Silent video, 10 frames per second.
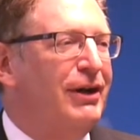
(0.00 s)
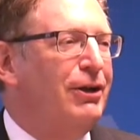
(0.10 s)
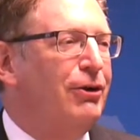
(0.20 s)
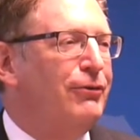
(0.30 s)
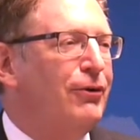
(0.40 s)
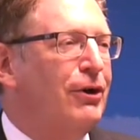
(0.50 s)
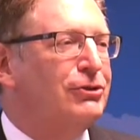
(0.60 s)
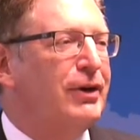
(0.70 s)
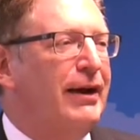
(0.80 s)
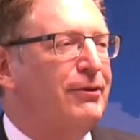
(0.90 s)
I know you've all
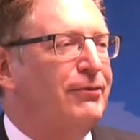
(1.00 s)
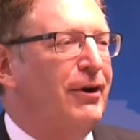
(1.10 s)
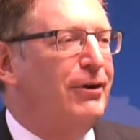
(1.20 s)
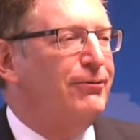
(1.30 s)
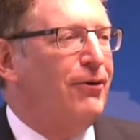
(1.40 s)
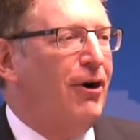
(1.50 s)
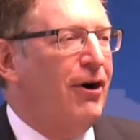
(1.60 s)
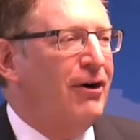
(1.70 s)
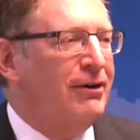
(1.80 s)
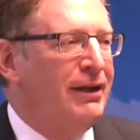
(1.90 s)
traveled very
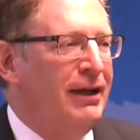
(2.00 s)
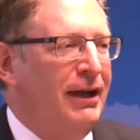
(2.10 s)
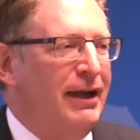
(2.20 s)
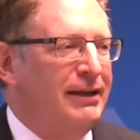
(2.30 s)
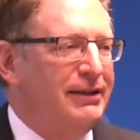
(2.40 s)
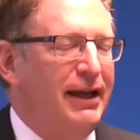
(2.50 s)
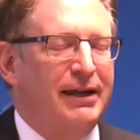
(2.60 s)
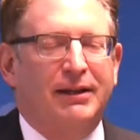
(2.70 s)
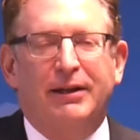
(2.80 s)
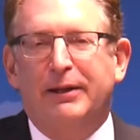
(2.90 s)
far and
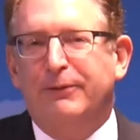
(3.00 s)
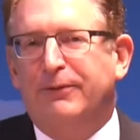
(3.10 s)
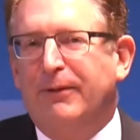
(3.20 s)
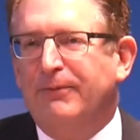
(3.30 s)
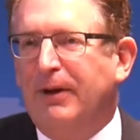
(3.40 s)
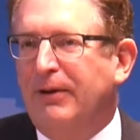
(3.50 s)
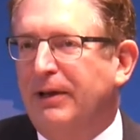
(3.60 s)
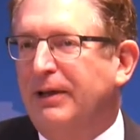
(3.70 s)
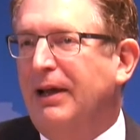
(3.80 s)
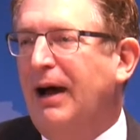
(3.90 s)
taken leave from
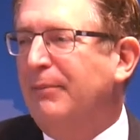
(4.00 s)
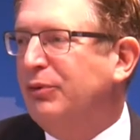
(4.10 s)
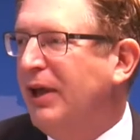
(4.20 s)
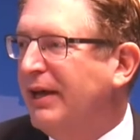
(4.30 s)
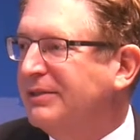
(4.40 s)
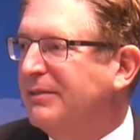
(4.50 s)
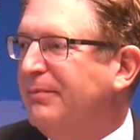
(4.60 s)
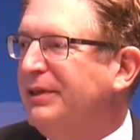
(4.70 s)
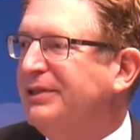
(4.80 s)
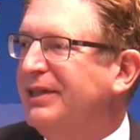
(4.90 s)
very complex
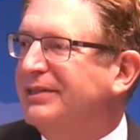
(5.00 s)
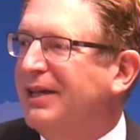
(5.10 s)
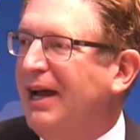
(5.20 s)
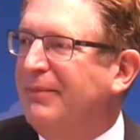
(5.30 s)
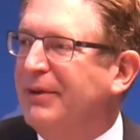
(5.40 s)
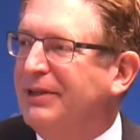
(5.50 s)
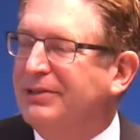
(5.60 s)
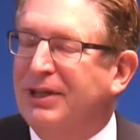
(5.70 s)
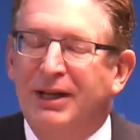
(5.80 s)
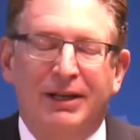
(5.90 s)
and busy
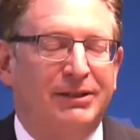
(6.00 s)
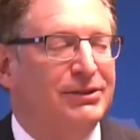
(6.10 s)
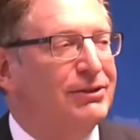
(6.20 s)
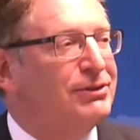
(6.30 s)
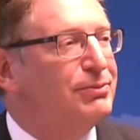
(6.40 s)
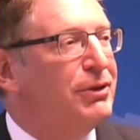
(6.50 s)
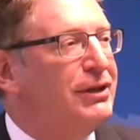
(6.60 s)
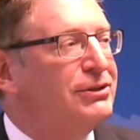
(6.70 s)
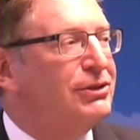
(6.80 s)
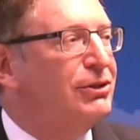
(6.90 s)
assignments, so it's a
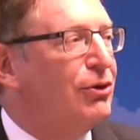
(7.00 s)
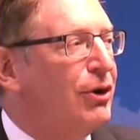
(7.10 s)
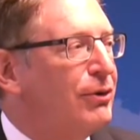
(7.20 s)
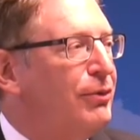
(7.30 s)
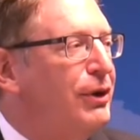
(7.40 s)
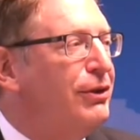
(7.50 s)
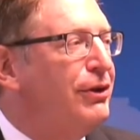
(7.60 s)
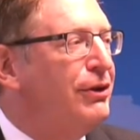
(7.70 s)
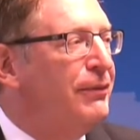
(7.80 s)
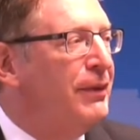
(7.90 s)
pleasure to talk with
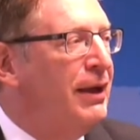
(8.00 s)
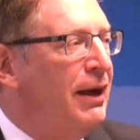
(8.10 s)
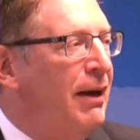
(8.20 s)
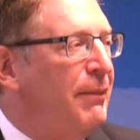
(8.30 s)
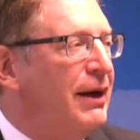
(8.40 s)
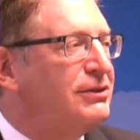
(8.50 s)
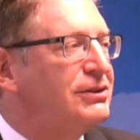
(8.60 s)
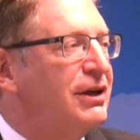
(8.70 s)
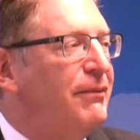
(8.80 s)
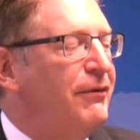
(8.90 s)
you about
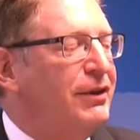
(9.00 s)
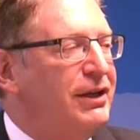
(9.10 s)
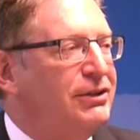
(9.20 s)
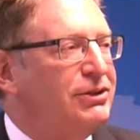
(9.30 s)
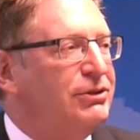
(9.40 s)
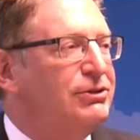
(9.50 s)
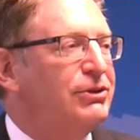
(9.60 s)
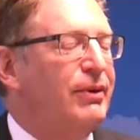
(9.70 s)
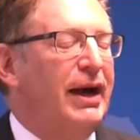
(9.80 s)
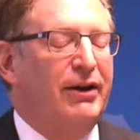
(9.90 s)
some of the issues
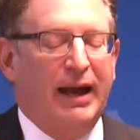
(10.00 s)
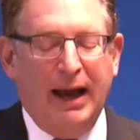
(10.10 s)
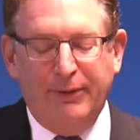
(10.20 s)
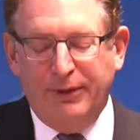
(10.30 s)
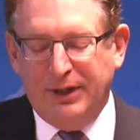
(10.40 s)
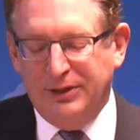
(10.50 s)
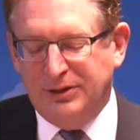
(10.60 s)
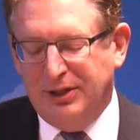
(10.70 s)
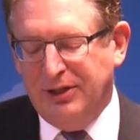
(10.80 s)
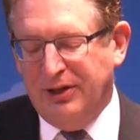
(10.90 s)
around African
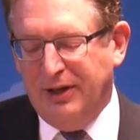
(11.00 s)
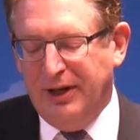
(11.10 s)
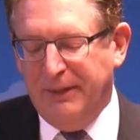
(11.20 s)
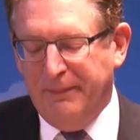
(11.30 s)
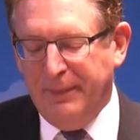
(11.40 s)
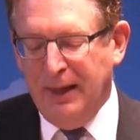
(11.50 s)
security.